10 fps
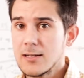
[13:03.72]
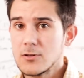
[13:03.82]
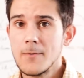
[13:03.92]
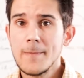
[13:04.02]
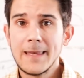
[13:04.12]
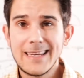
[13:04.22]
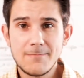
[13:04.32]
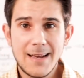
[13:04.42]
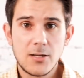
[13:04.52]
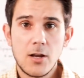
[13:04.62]
fatty
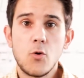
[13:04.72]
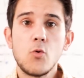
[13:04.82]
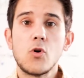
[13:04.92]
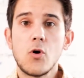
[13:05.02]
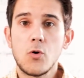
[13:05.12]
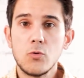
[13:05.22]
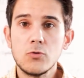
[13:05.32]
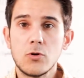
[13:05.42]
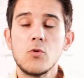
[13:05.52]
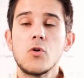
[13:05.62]
liver. It's
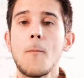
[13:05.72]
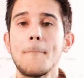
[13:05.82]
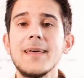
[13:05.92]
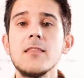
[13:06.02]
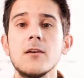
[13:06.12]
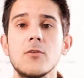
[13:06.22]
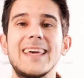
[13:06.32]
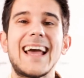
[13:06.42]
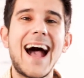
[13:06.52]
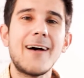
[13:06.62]
more
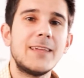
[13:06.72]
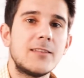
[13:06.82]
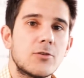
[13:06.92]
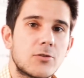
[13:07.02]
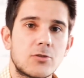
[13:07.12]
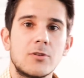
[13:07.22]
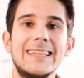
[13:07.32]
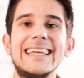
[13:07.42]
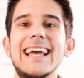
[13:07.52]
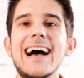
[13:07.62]
a compendium
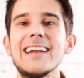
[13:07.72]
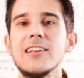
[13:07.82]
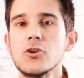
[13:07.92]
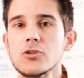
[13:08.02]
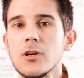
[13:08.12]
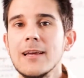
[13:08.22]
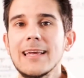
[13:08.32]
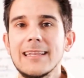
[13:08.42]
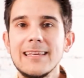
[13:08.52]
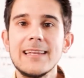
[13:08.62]
of daily
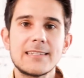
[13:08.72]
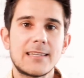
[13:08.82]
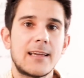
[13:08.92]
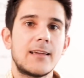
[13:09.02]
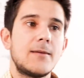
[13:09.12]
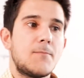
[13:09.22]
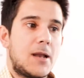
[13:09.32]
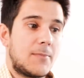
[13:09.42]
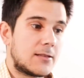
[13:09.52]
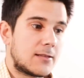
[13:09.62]
habits that you have to
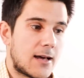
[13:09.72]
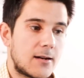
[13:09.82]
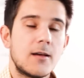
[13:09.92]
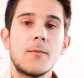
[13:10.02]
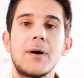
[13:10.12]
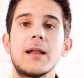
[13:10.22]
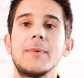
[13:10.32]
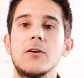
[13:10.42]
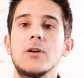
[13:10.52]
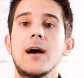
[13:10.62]
implement
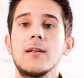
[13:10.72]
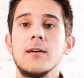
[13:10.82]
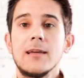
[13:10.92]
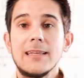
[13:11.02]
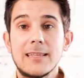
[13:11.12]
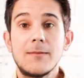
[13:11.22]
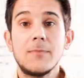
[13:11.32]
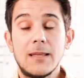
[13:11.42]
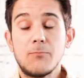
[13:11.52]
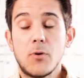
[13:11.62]
to improve and
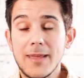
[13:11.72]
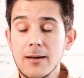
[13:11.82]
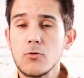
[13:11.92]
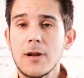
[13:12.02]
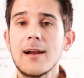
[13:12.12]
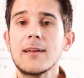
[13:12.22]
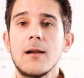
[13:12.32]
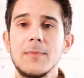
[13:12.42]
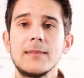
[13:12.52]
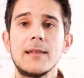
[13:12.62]
really cure fatty